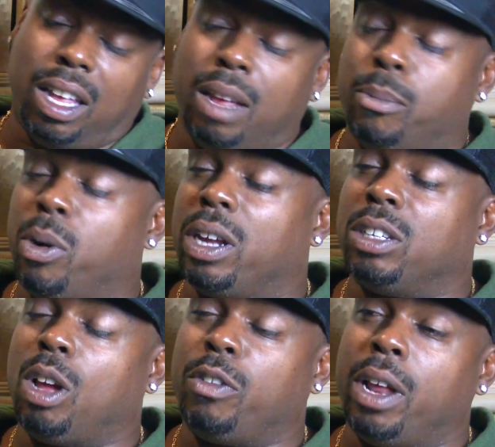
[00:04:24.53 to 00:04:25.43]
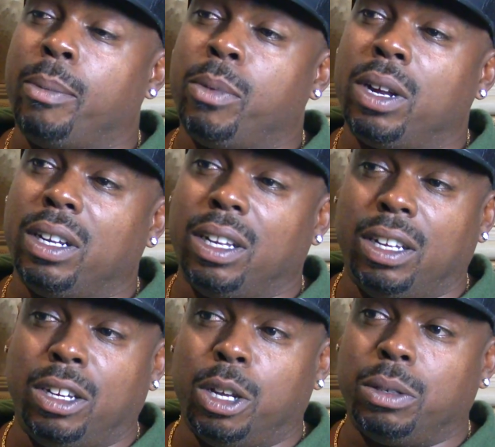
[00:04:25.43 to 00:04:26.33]
and break us off that money.
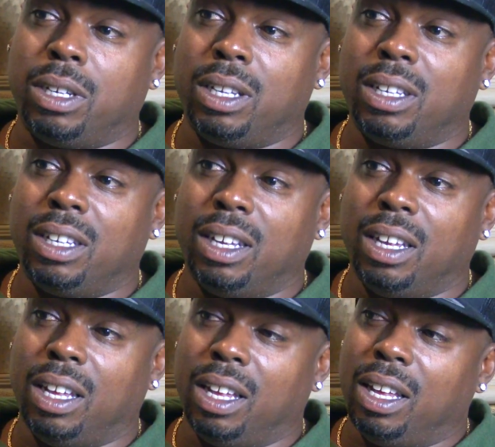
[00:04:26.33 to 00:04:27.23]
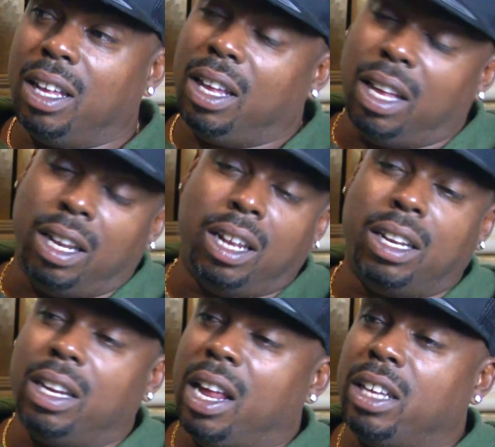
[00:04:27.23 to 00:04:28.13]
You know what I'm saying? And then
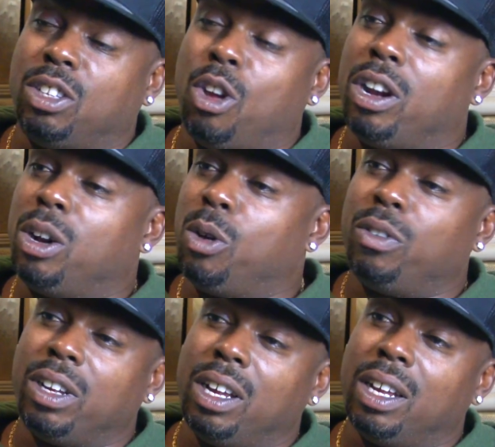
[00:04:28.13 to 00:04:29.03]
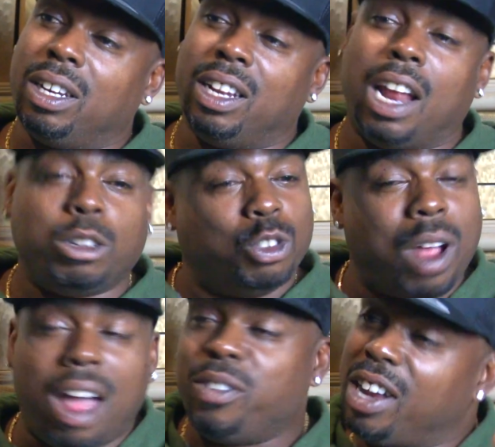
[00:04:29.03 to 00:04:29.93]
the day started over again. And I was
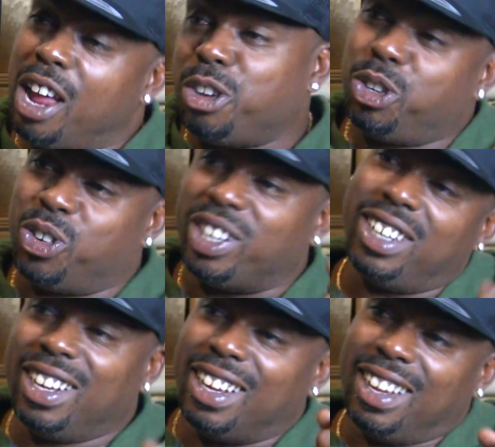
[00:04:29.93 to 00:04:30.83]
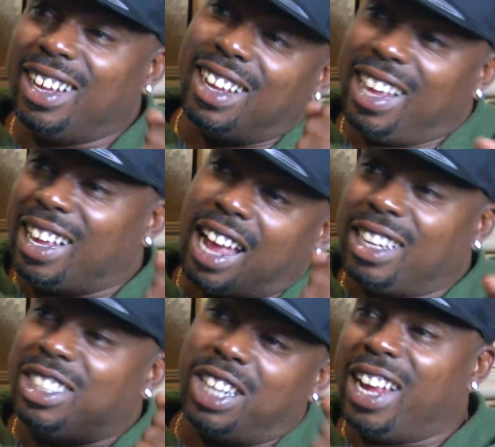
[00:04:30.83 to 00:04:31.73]
driving down the street, got
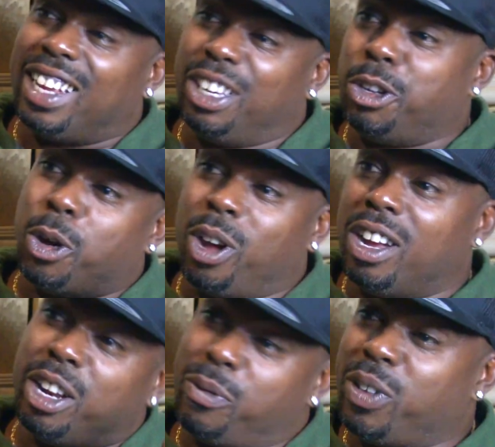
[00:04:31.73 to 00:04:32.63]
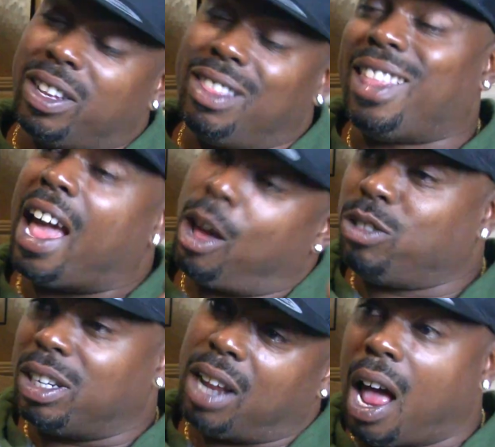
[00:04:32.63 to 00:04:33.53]
the check,
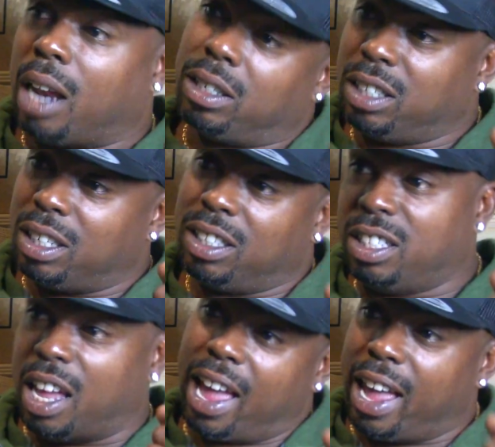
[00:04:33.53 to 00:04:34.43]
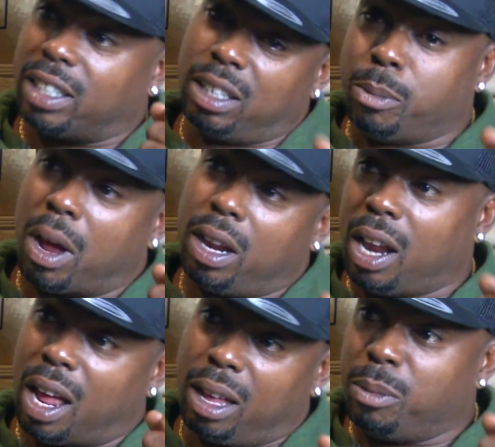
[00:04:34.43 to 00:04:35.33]
$150,000 cash in my
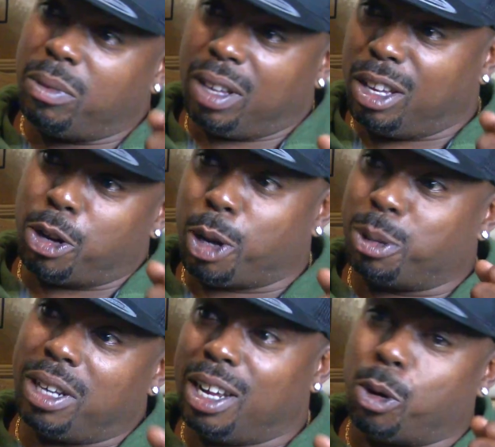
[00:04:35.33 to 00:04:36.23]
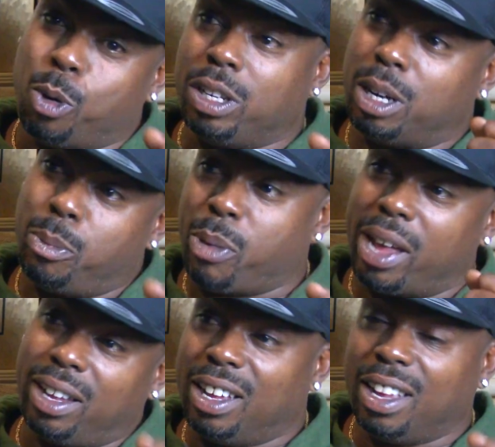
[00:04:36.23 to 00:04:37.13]
name. You know what I'm saying? Going to the
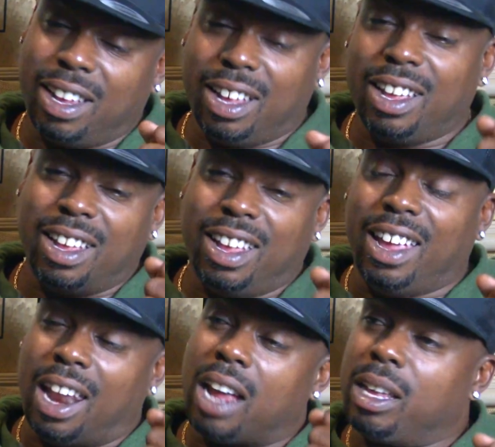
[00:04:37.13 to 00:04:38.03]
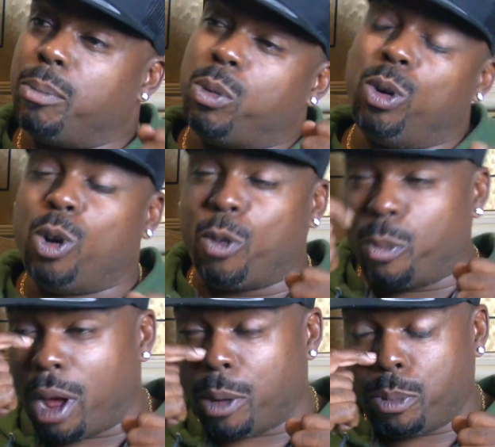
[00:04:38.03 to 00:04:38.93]
bank, and I get pulled over
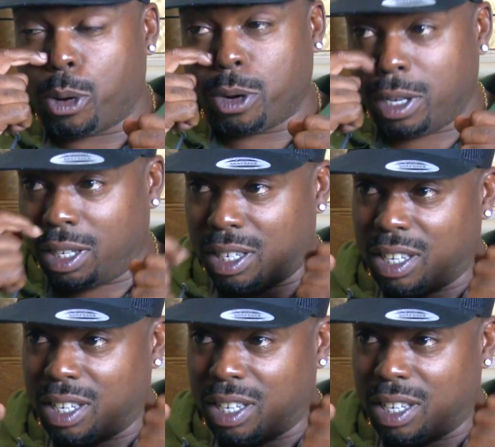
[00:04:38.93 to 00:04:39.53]
by the police